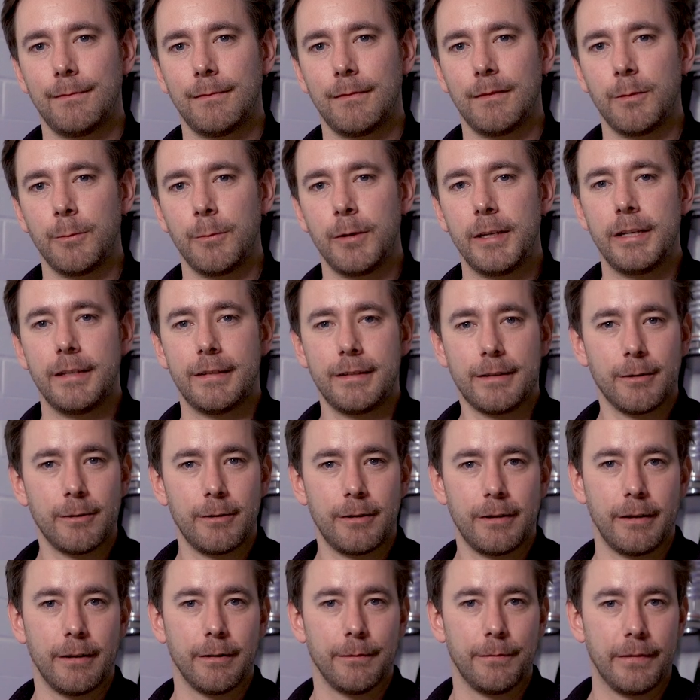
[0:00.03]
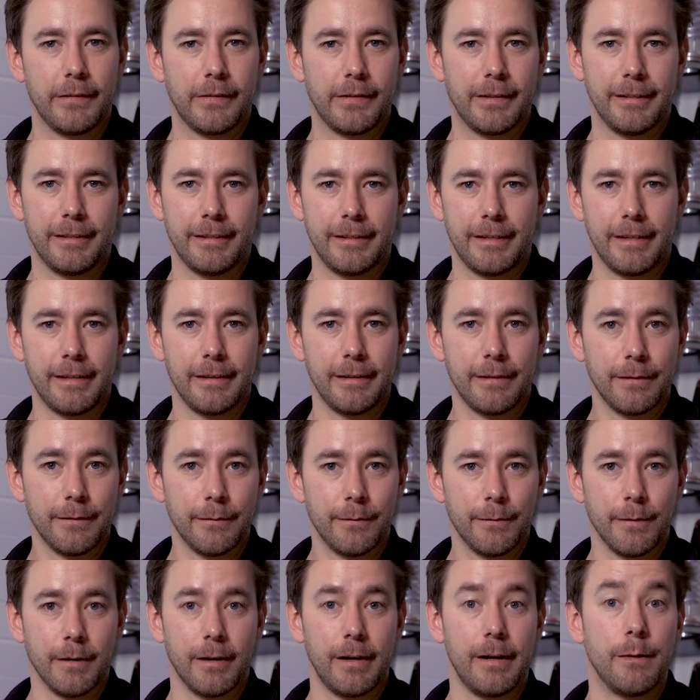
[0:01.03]
Do we need to go to your facility
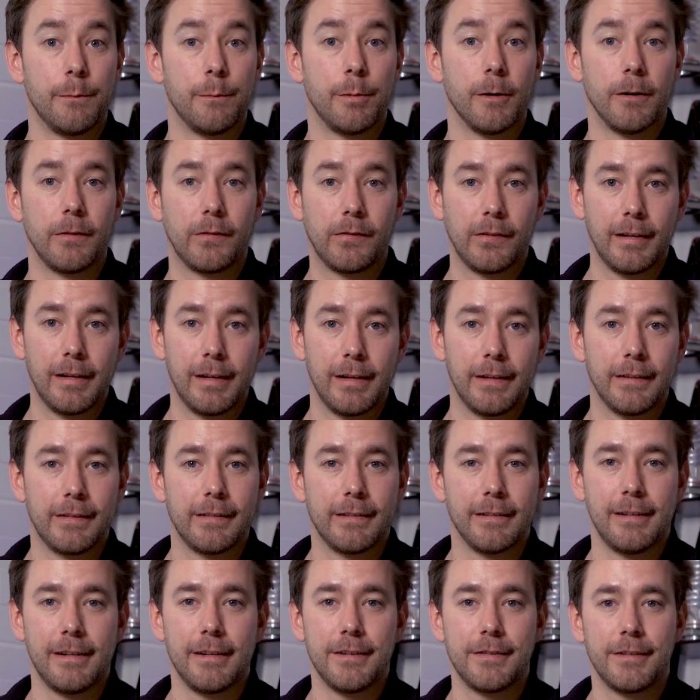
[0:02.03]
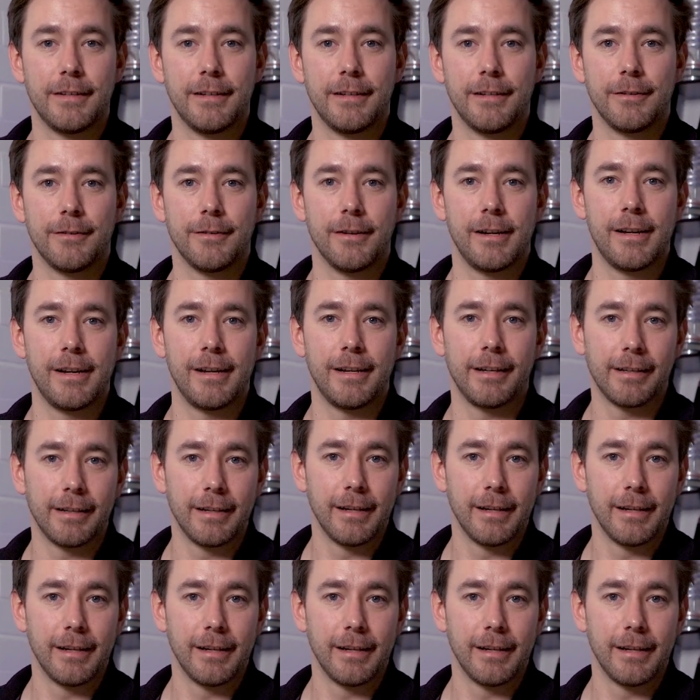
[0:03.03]
for in-person installation and training?